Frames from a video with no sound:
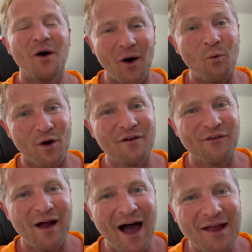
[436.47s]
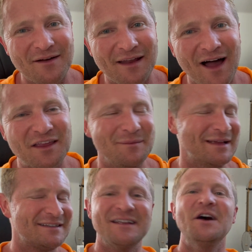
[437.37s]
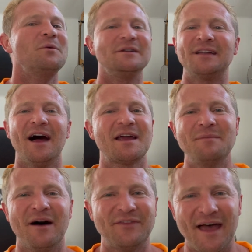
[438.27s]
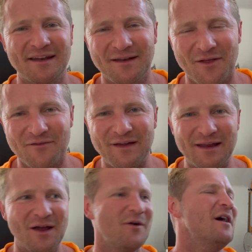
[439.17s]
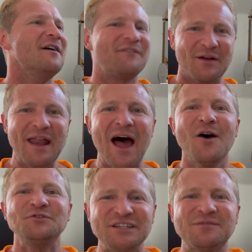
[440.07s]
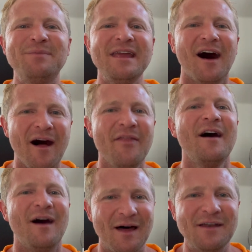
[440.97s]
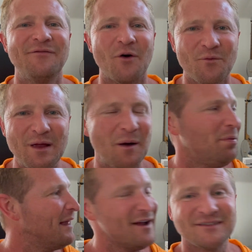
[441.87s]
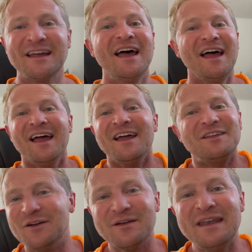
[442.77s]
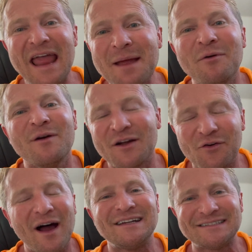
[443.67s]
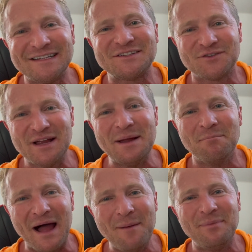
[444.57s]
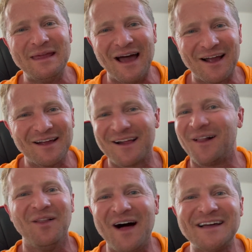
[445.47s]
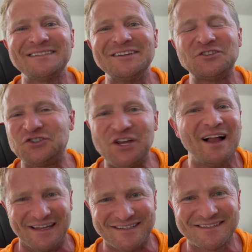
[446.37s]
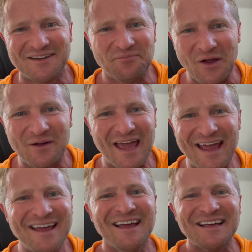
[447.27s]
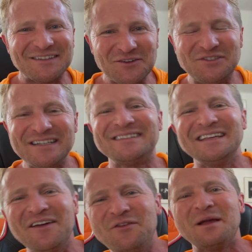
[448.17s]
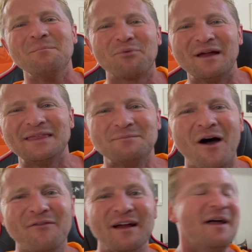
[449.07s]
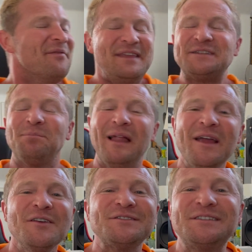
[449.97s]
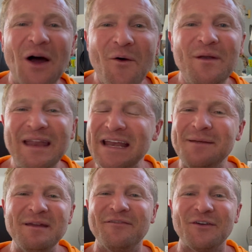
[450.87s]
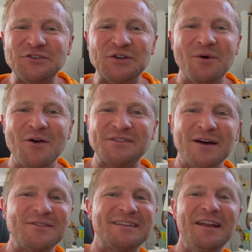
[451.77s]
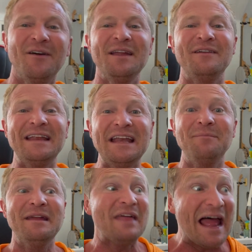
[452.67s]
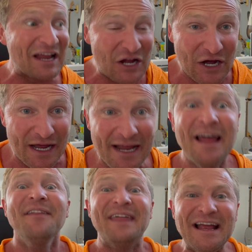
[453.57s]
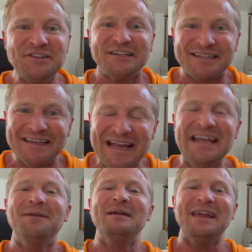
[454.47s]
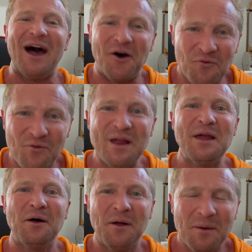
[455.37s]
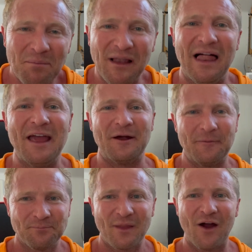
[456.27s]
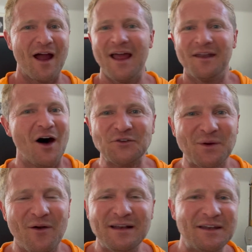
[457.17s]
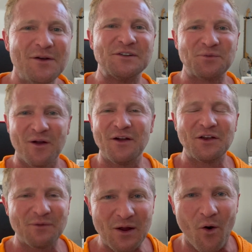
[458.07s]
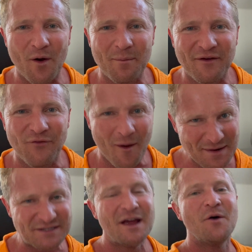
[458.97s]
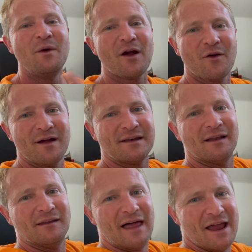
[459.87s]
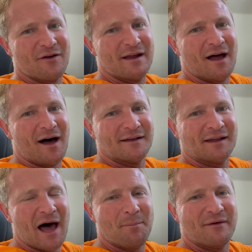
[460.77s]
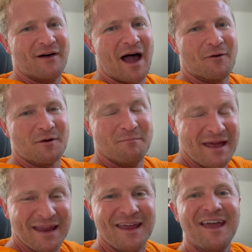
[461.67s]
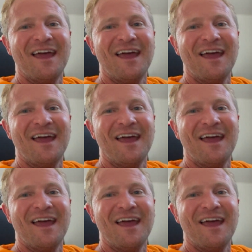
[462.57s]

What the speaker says: work for hire documents. We'll talk about that in another video. For now, just be on the hunt for real players. Your neighbor across the street might be a closet cellist, okay? So just see if you can bring them over. These players don't need to be virtuosos. They don't even need to be that good. They just need to be a real player. All right, and all we're going to do is we're going to record a performance. We are going to layer it on top of our MIDI,